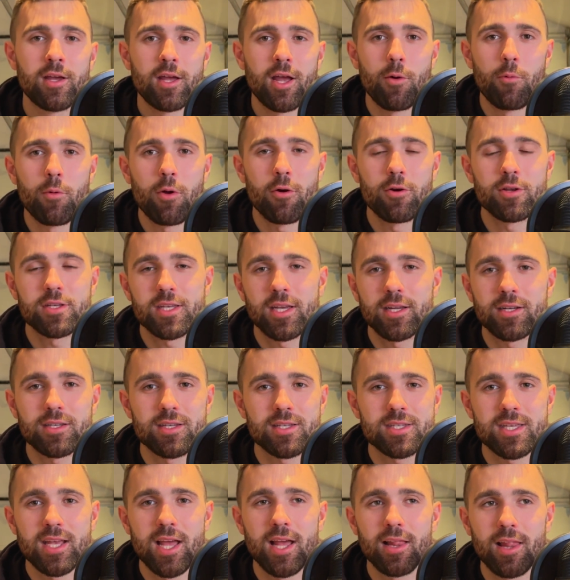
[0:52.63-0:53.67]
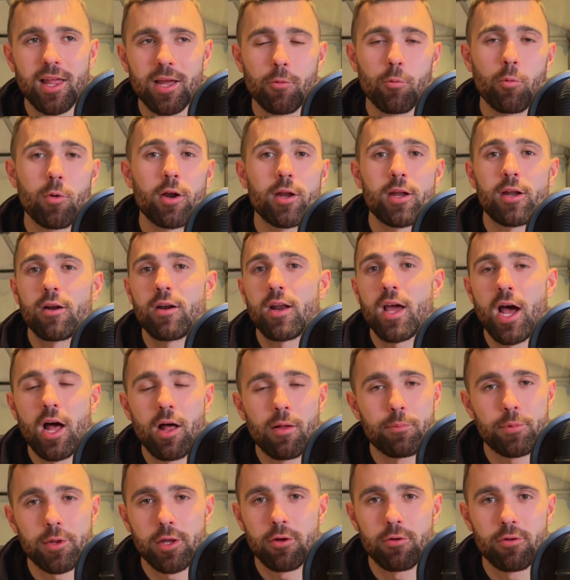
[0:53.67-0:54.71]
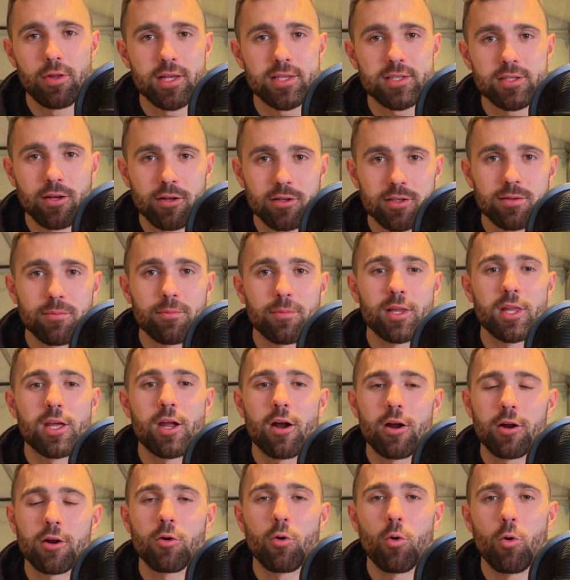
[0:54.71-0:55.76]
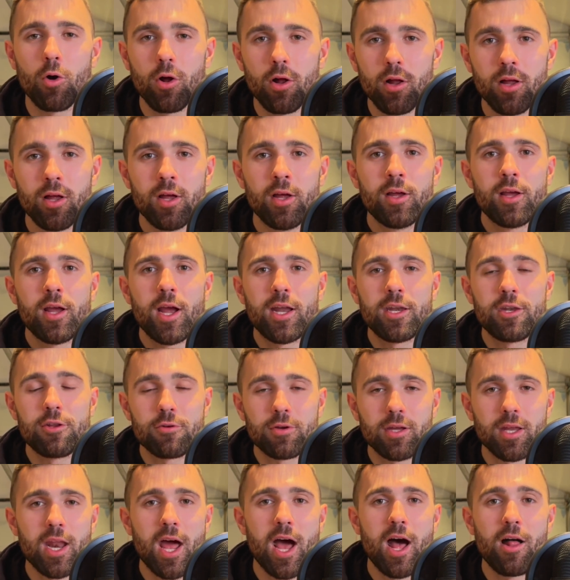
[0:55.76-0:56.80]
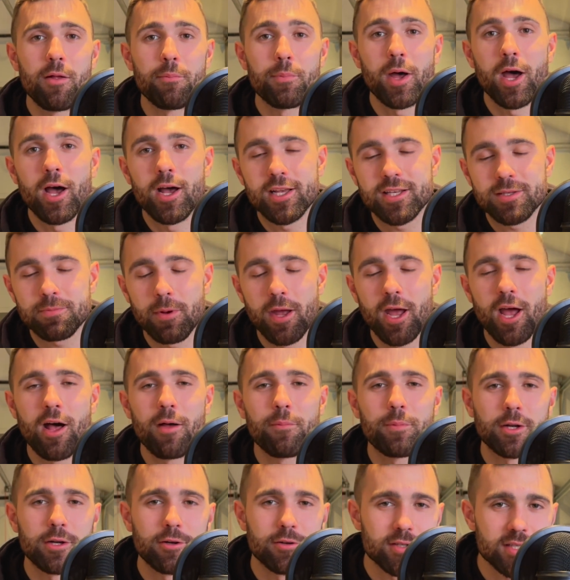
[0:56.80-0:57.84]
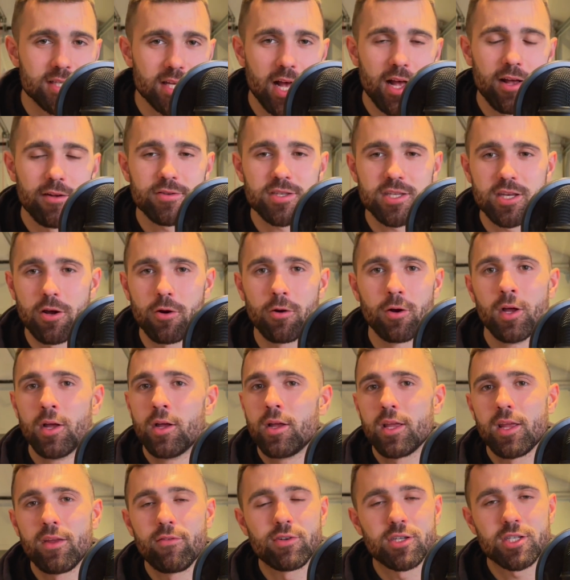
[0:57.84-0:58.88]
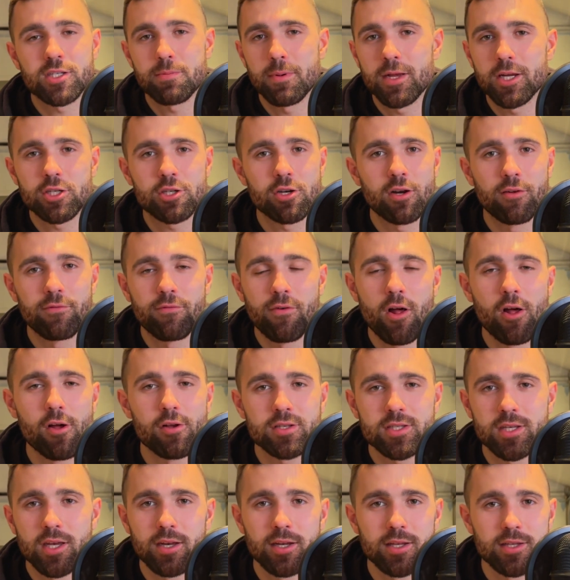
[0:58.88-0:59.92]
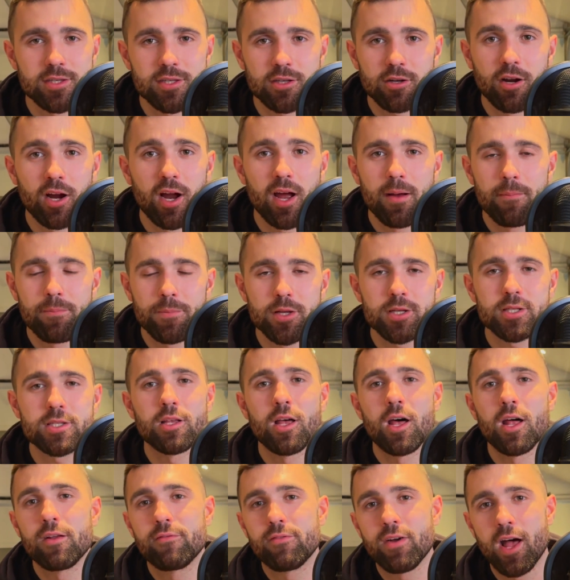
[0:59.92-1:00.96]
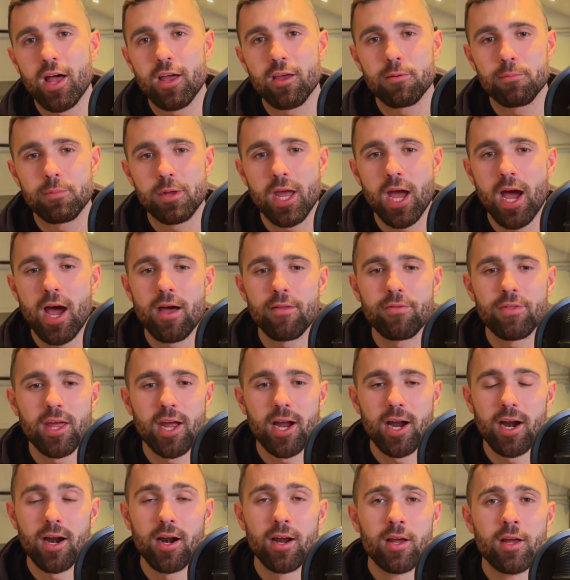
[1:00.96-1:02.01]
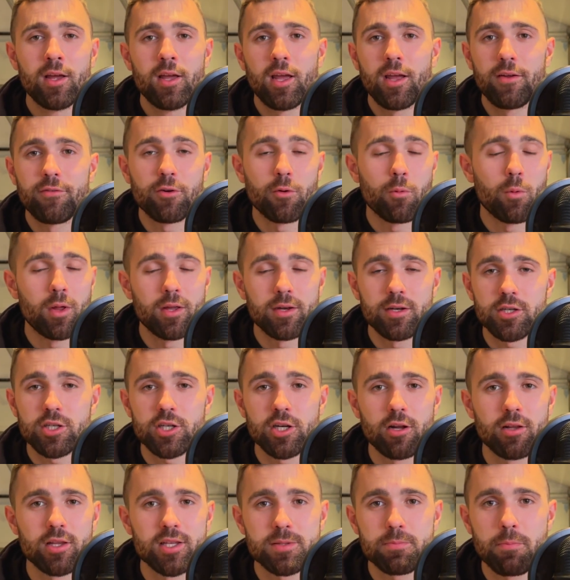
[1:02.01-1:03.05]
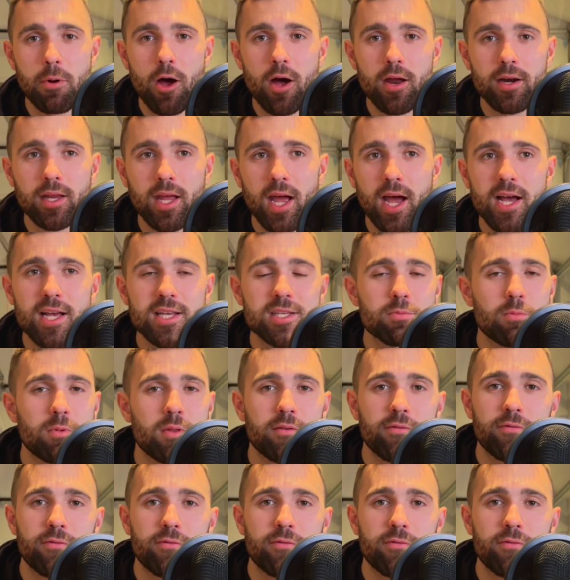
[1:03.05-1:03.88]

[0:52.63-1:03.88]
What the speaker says: And we always like to say we're here to help you. That's ultimately our goal, and you can help us by helping yourself. So even just make sure to follow us on Instagram. There's a lot of value to be had there. If you're willing to share this podcast with a